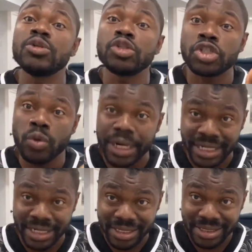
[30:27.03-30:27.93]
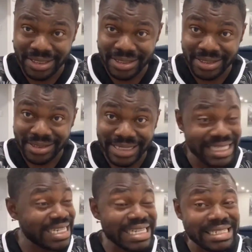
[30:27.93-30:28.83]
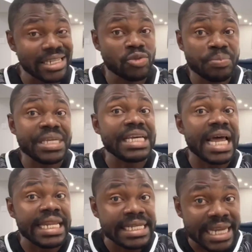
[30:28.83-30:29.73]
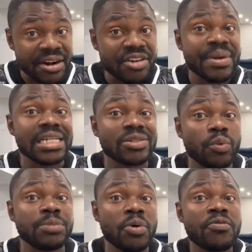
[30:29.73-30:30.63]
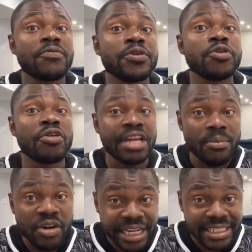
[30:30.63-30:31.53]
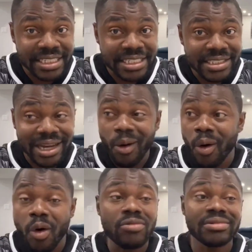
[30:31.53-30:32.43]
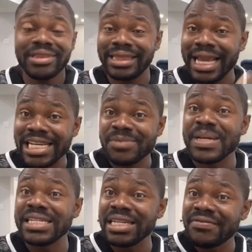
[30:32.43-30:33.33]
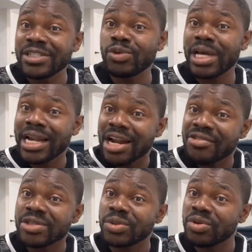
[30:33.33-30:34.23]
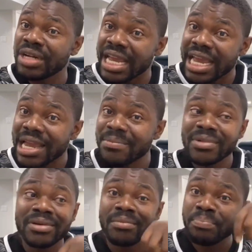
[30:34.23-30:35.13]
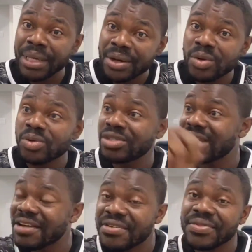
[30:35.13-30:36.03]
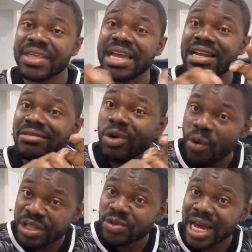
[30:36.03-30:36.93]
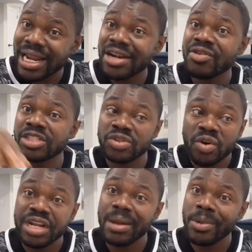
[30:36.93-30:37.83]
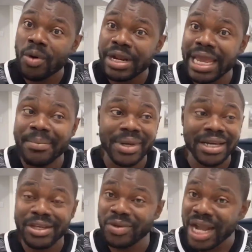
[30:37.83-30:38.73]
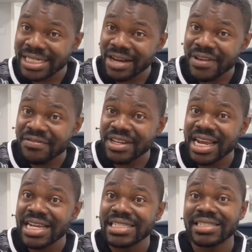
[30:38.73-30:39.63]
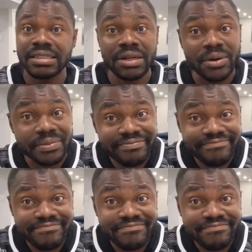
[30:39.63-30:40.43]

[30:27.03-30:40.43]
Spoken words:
And the easiest would be a lease agreement with both of you, your name on it, or things being delivered to that address with your name, bills, everything going to that address, your name, you guys have evidence, you know. If possible,